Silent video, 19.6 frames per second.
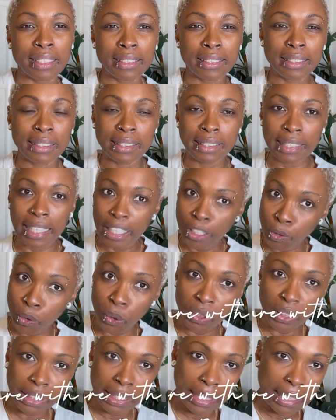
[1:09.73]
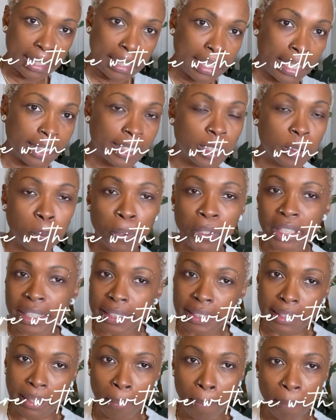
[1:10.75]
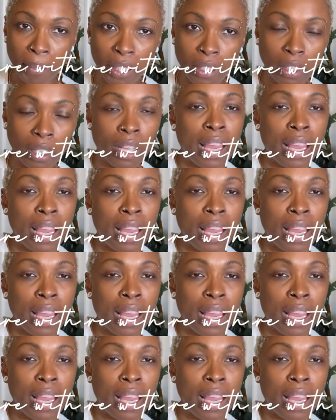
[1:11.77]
skin routine that's pretty simple